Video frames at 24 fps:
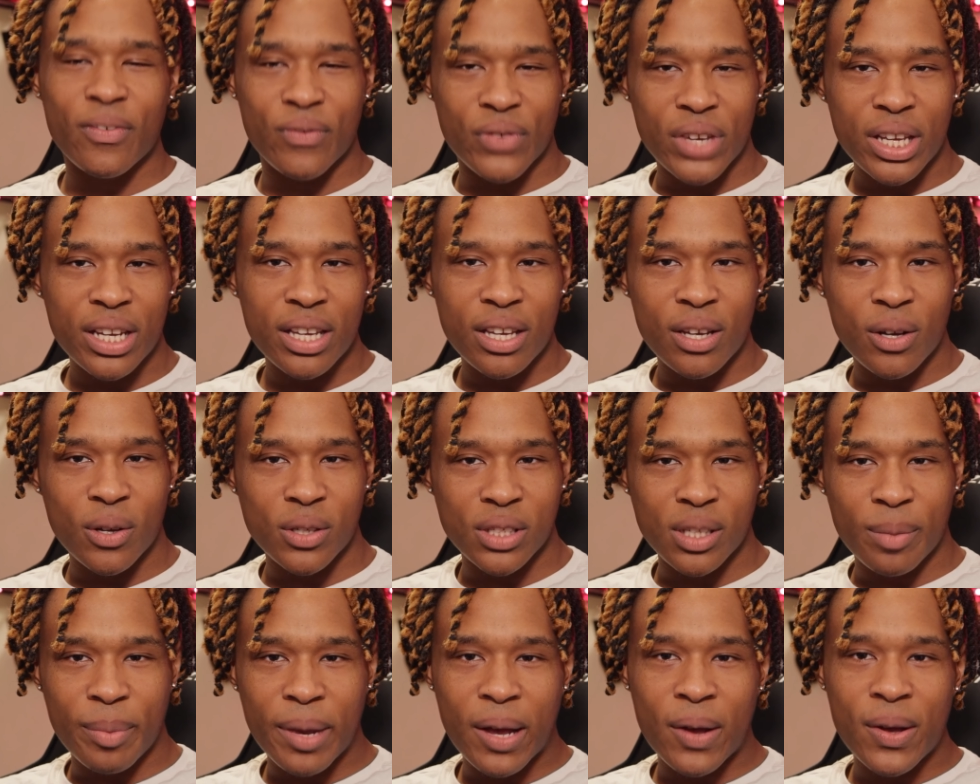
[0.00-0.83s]

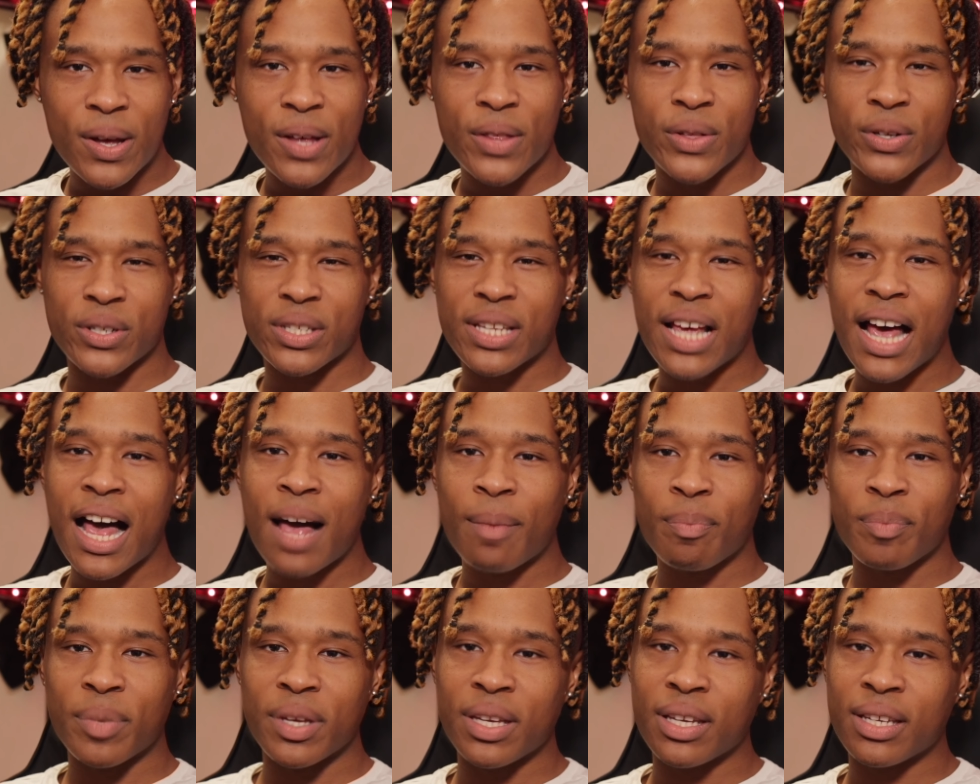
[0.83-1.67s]
videos about other
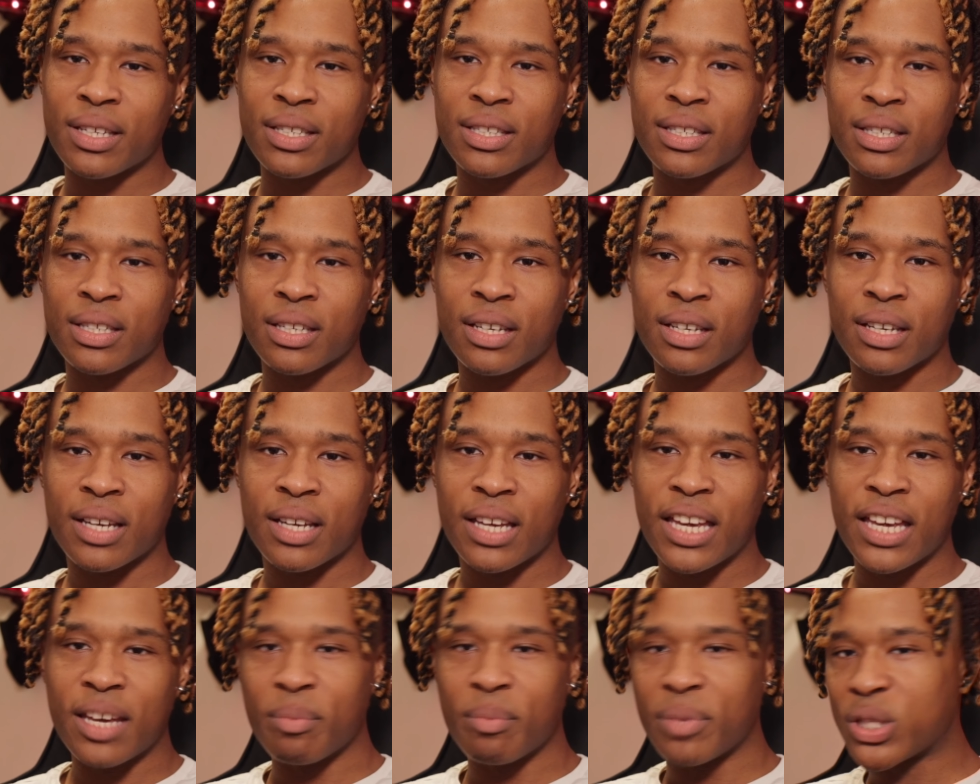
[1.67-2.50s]
topics
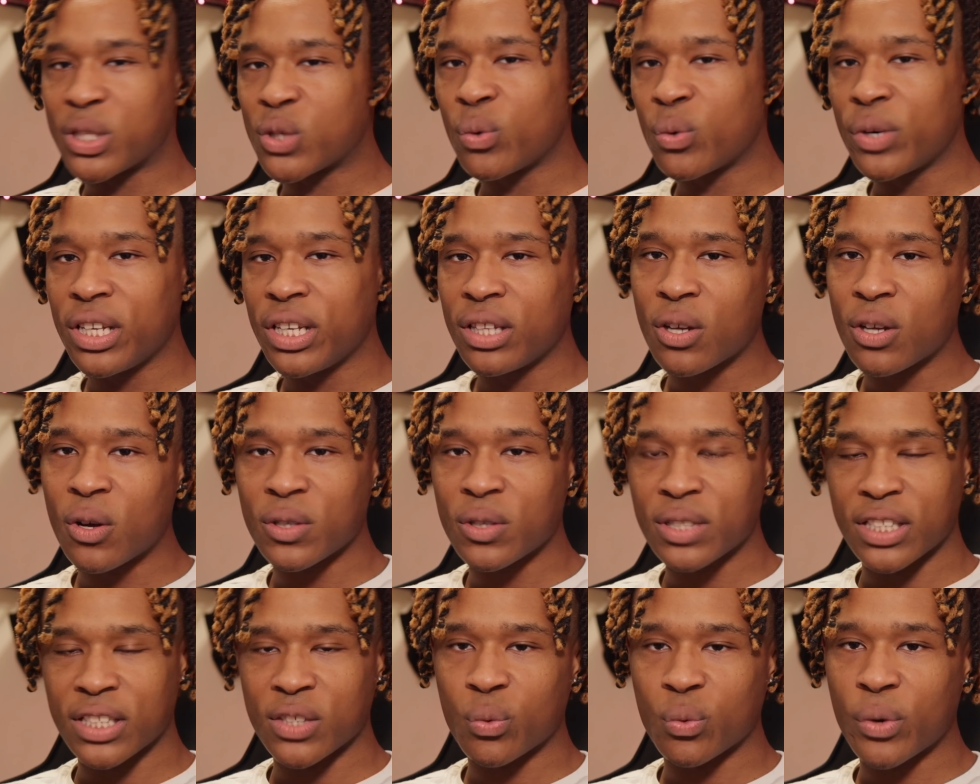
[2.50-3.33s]
in between
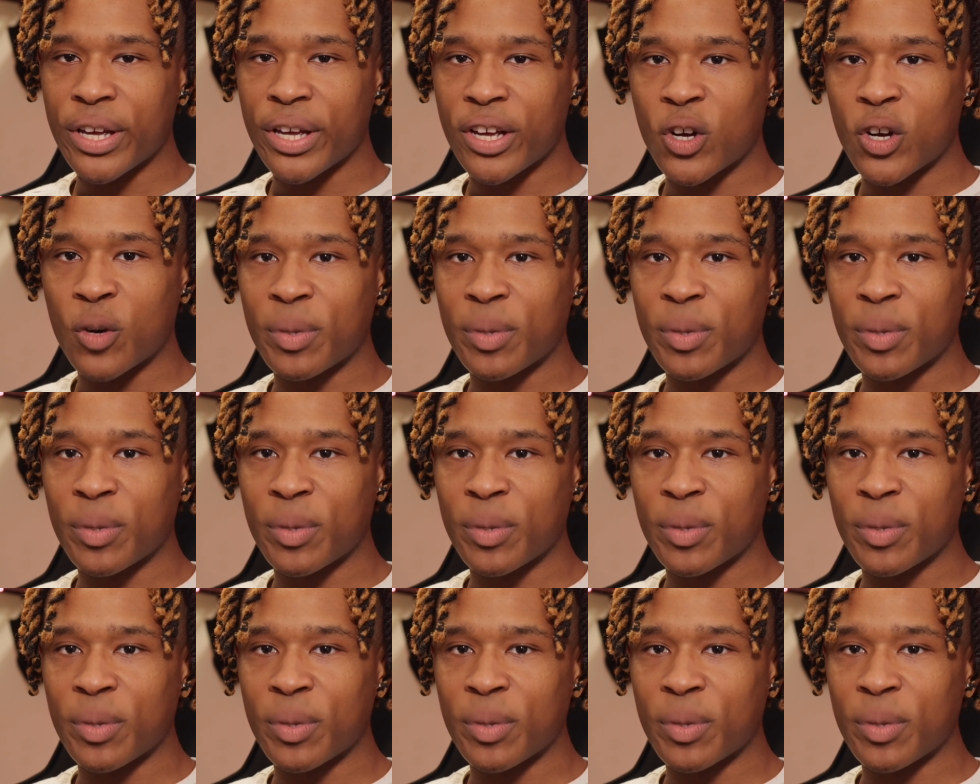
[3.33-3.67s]
those as well.